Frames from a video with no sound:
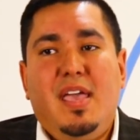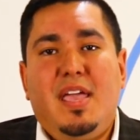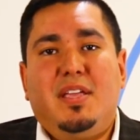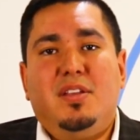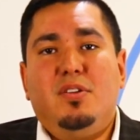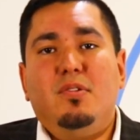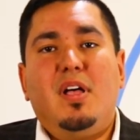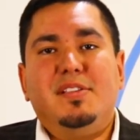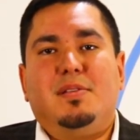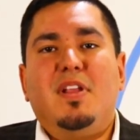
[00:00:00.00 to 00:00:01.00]
and can
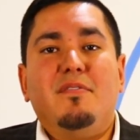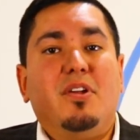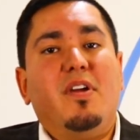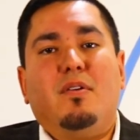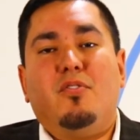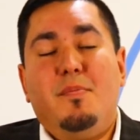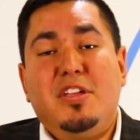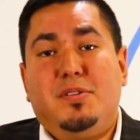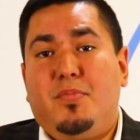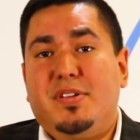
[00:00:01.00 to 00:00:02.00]
utilize them in every
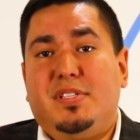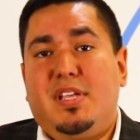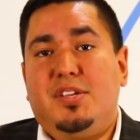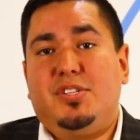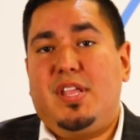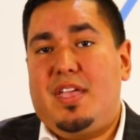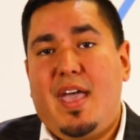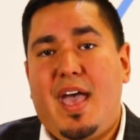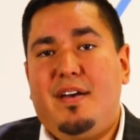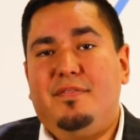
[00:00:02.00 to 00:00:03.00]
cremation presentation that you
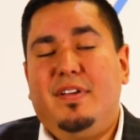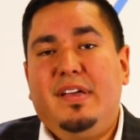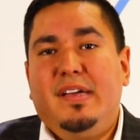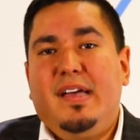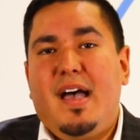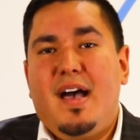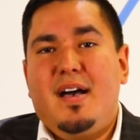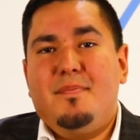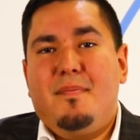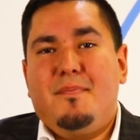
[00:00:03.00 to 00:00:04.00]
have.
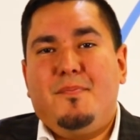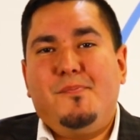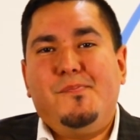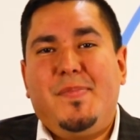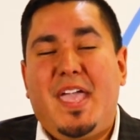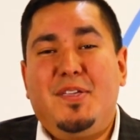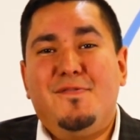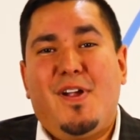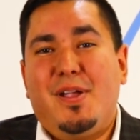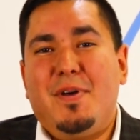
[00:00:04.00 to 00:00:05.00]
Thank you
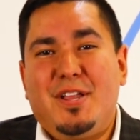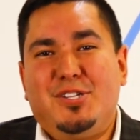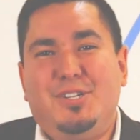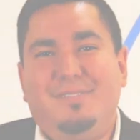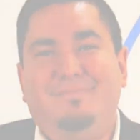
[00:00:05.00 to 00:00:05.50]
very much.